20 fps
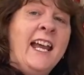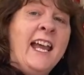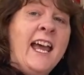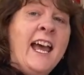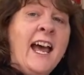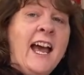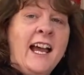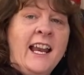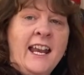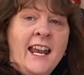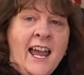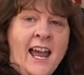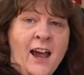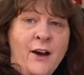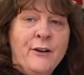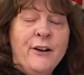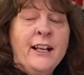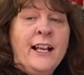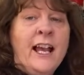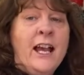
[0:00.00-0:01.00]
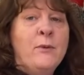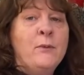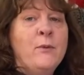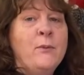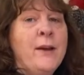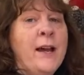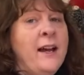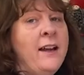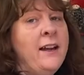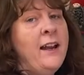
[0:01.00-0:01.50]
and how it came
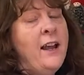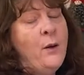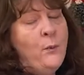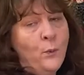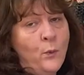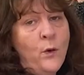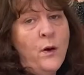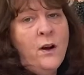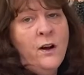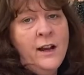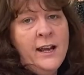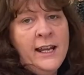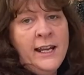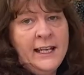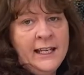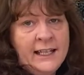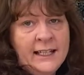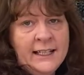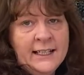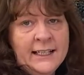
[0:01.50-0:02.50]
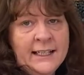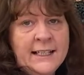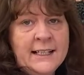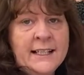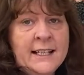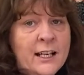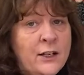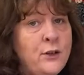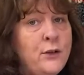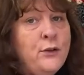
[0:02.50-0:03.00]
about and why it is
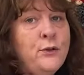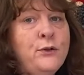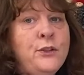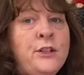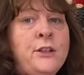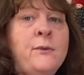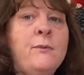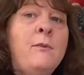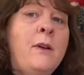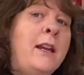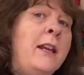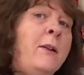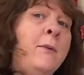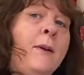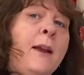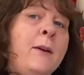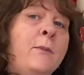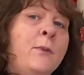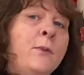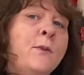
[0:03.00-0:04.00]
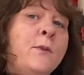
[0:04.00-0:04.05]
central to many people's